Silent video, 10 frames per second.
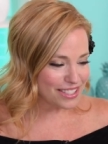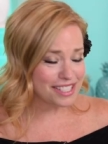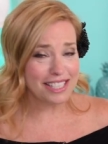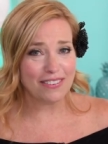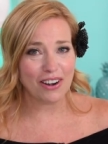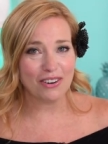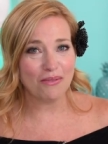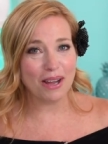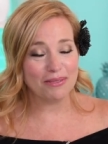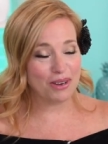Steve, I don't know
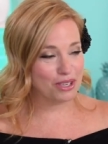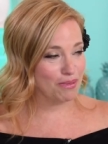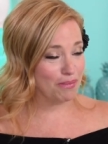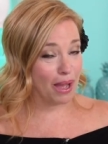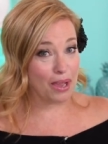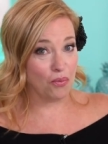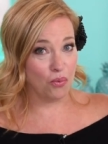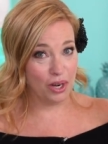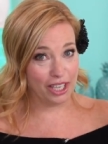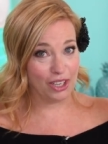what, what you mean by it
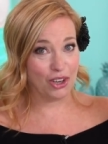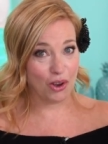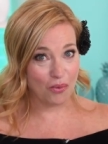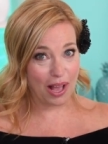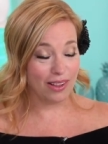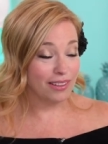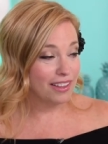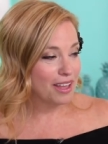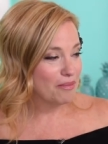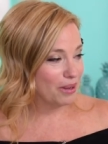wouldn't go well,
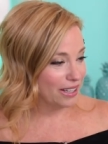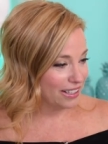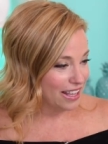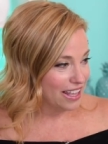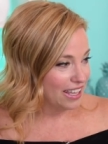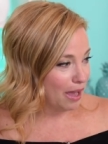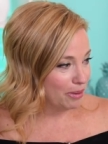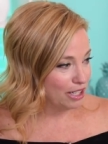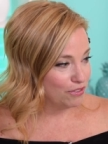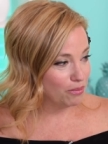but I
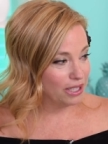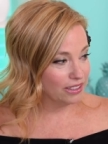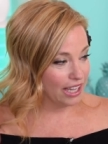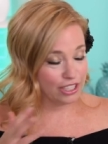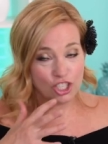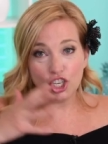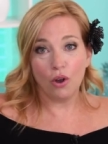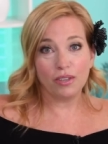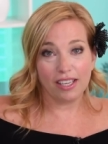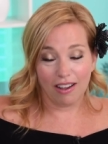mean, if you mean like
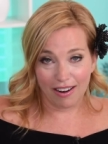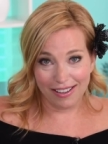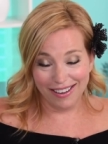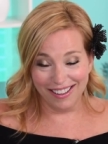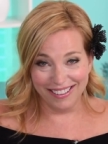choking on it